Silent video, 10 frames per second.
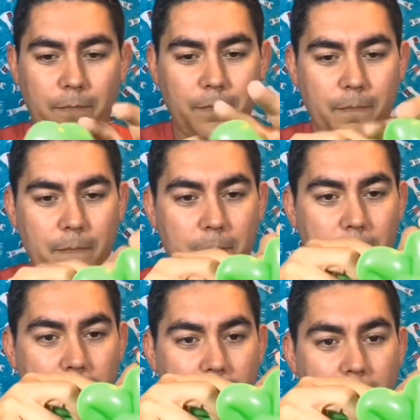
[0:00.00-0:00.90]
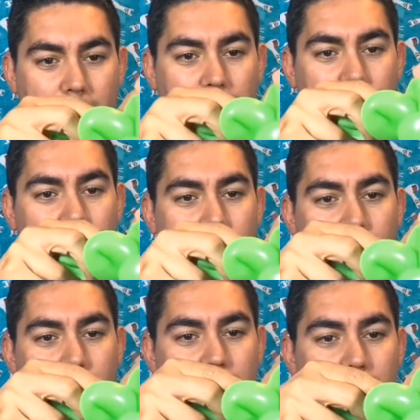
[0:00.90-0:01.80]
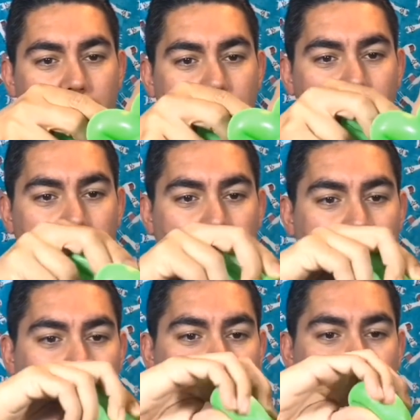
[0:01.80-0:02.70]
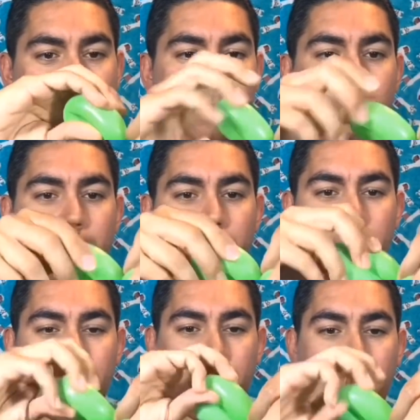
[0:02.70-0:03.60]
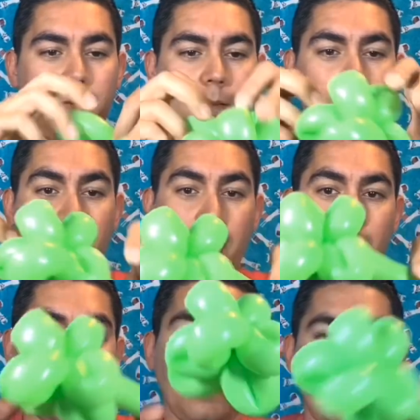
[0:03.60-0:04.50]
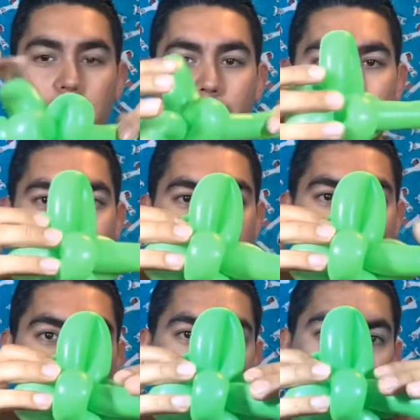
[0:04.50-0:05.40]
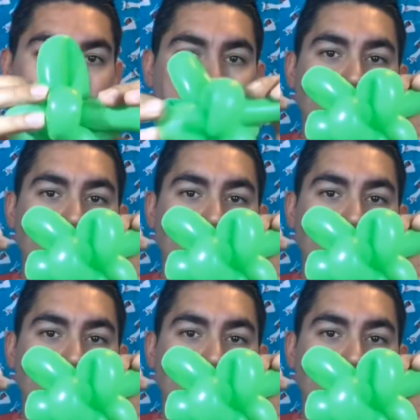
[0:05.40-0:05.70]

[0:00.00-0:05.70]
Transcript: It's going to be the longest one, and again, it's going to establish the top of our pineapple leaves.